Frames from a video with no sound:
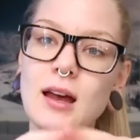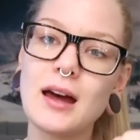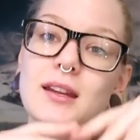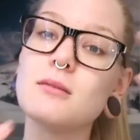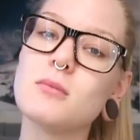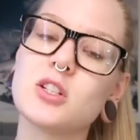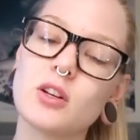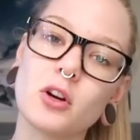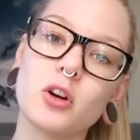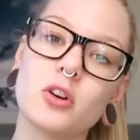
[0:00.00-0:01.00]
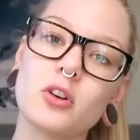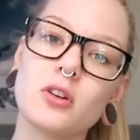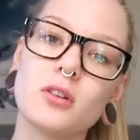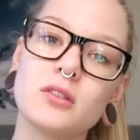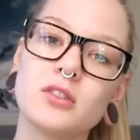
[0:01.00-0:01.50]
an image of
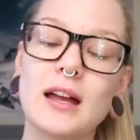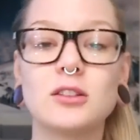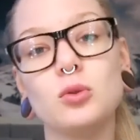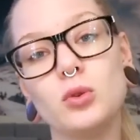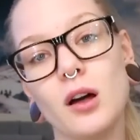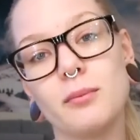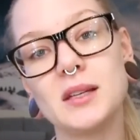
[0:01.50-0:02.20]
her tattooed on